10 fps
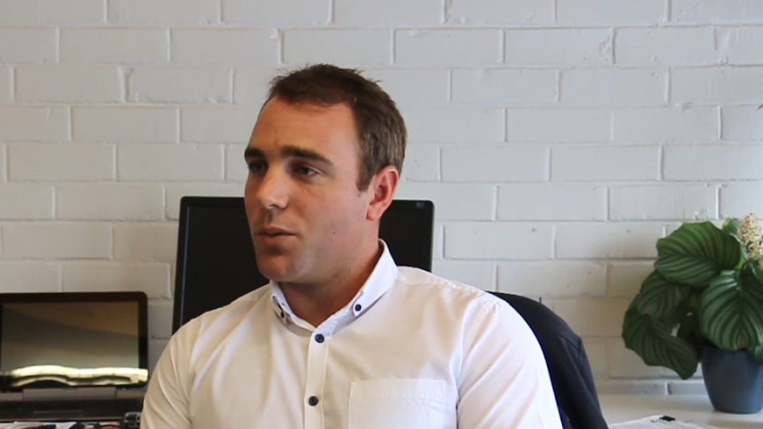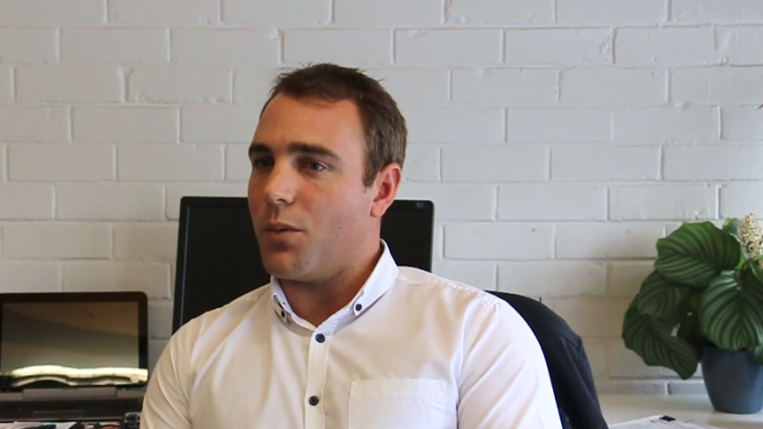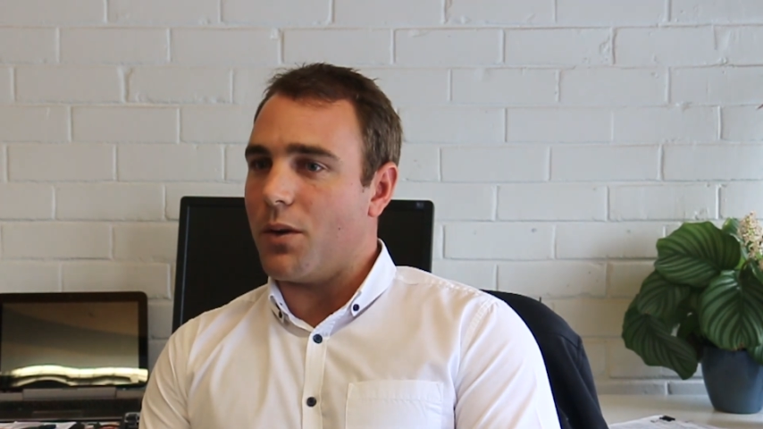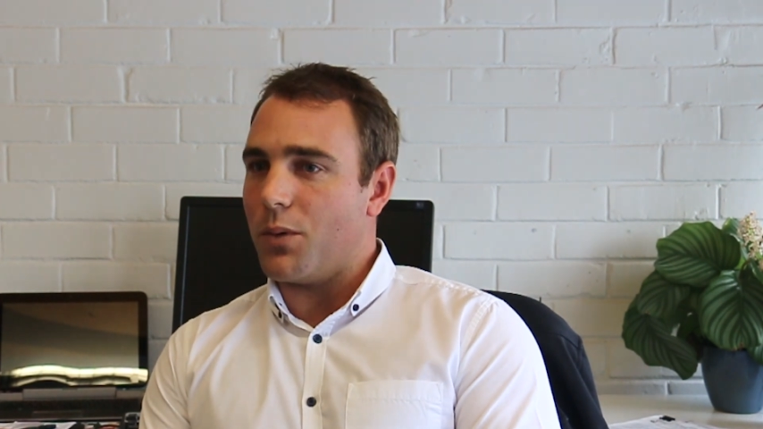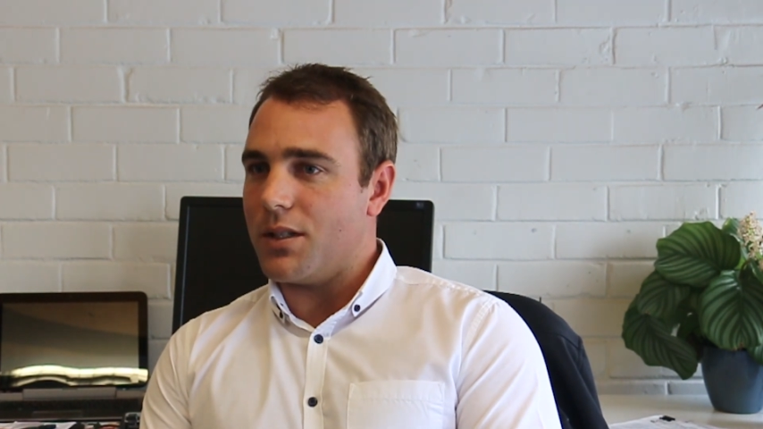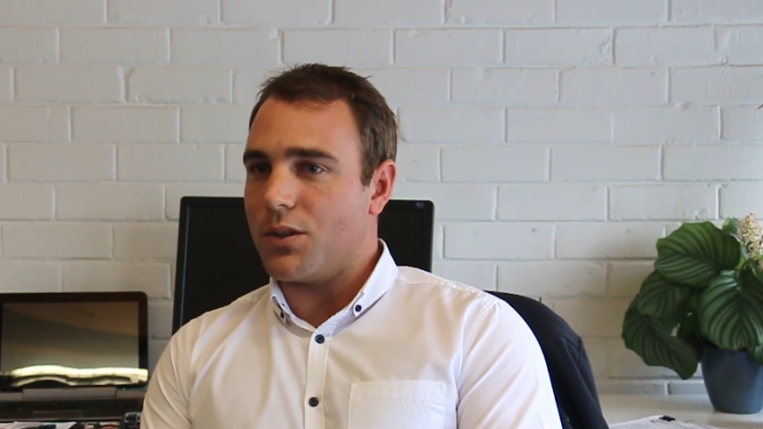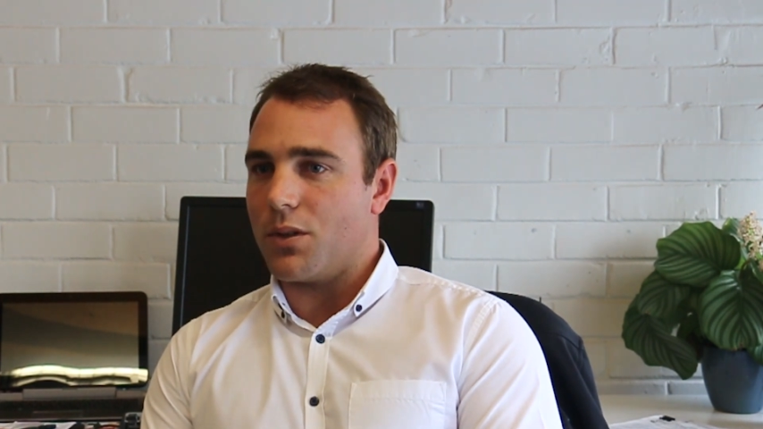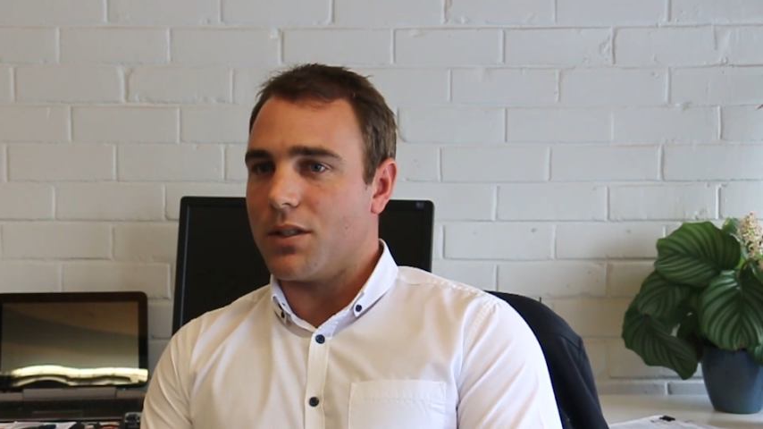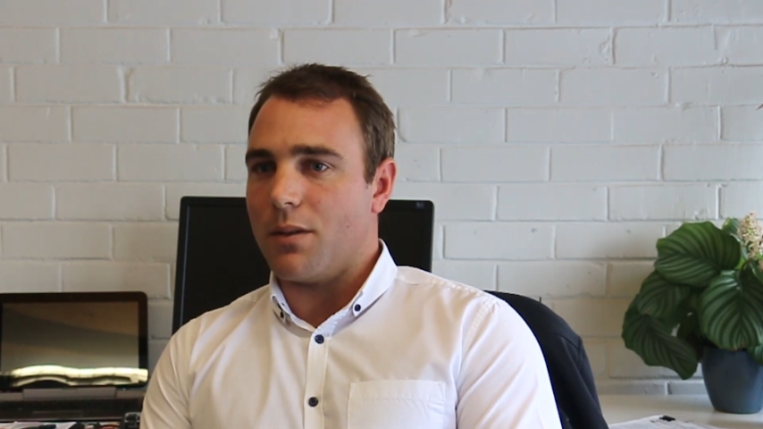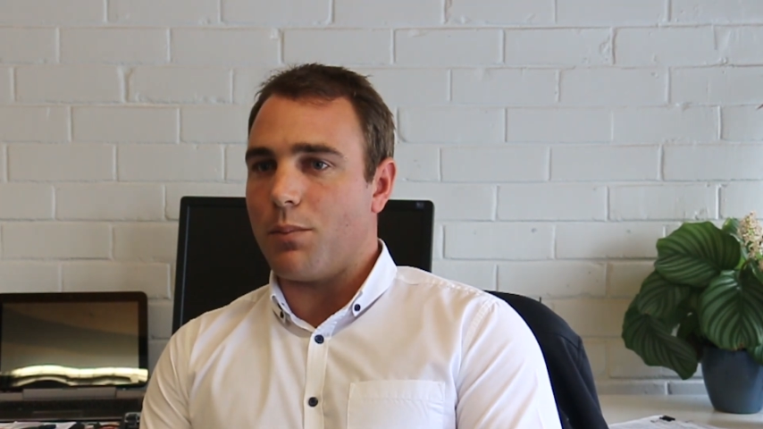where we sort
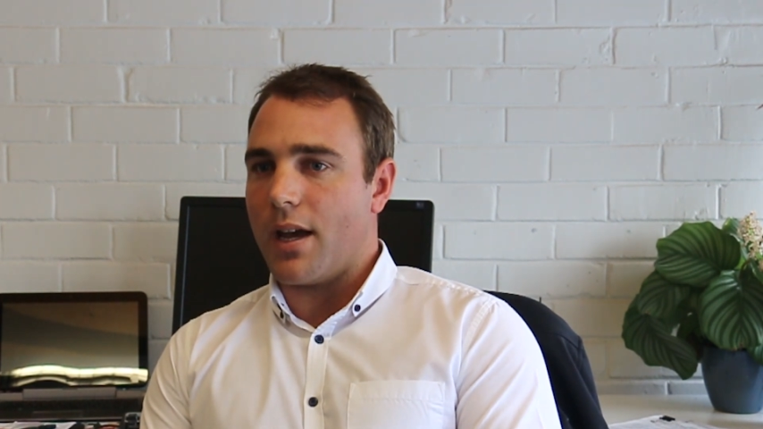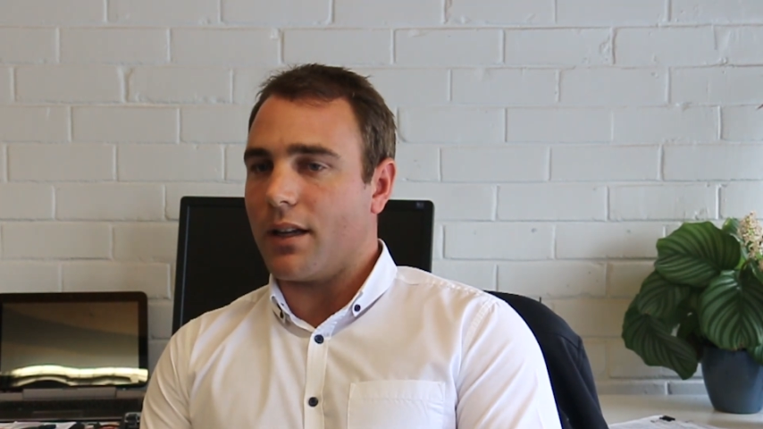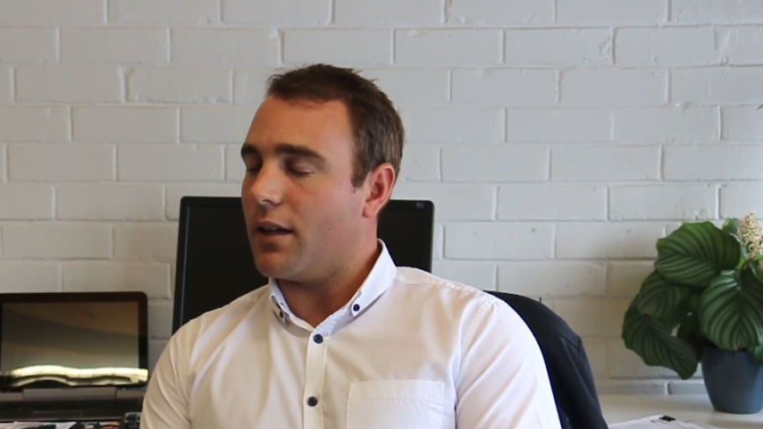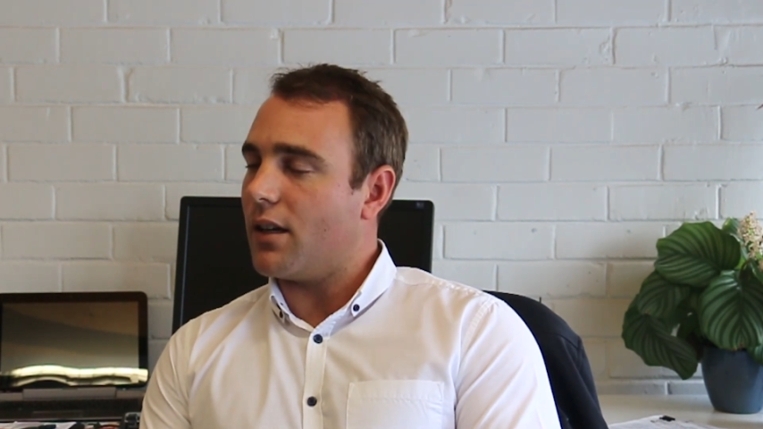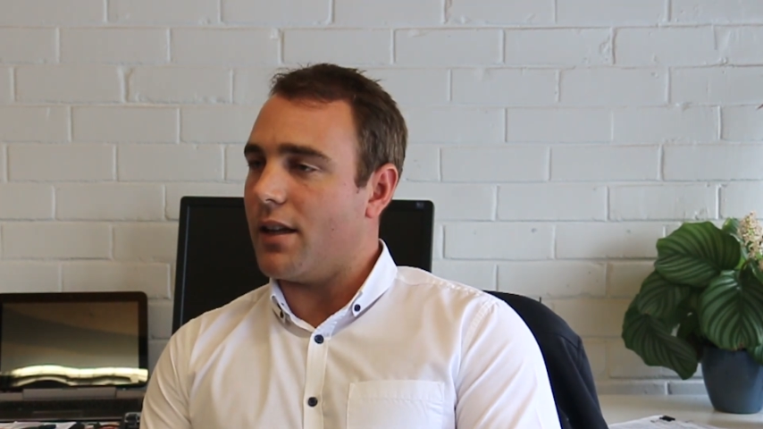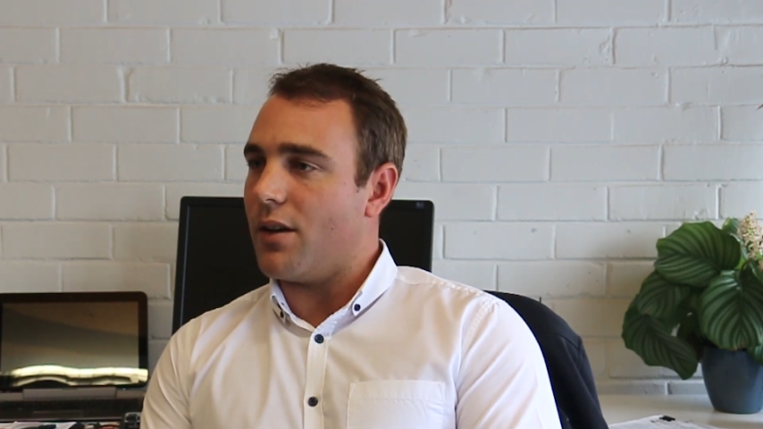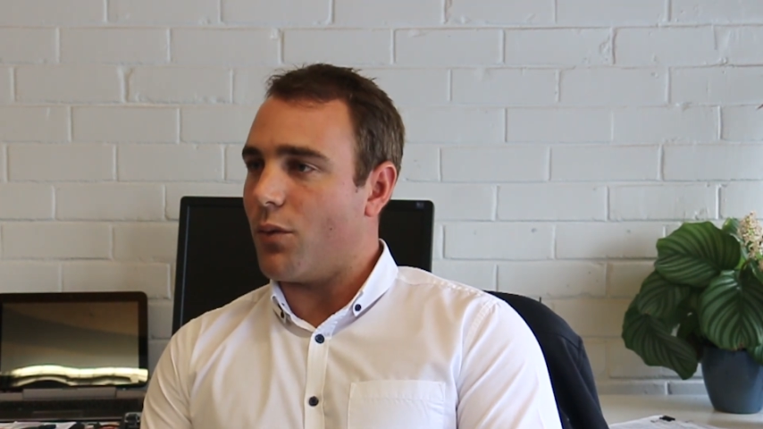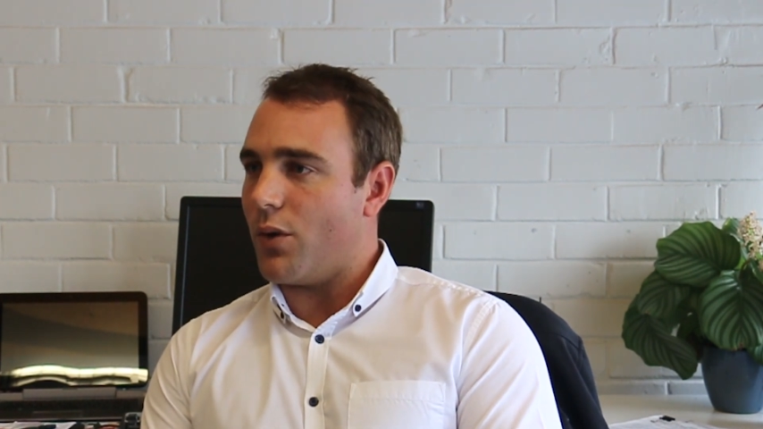of sit back and collect